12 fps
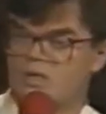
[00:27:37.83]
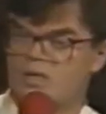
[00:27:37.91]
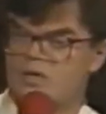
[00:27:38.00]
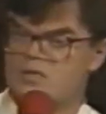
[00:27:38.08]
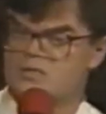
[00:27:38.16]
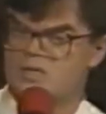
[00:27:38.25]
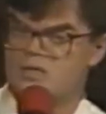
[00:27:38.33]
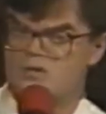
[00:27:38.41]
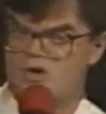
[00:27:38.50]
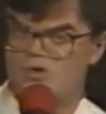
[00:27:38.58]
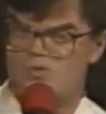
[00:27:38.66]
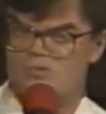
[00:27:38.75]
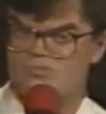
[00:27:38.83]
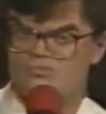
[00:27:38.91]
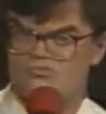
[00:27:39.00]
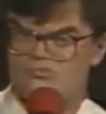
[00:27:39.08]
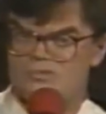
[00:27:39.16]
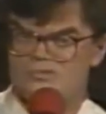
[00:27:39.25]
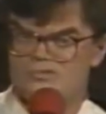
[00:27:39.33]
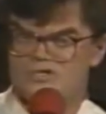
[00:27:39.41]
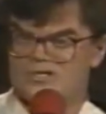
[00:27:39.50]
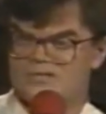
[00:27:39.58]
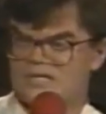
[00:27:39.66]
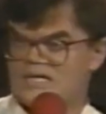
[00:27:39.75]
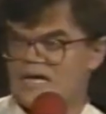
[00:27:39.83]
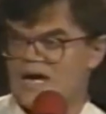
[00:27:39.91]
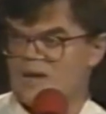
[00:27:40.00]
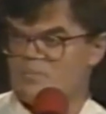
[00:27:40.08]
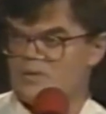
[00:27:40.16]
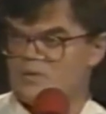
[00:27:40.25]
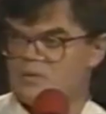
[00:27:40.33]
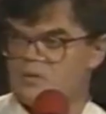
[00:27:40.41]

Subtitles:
Clarence said, "No, just the cap."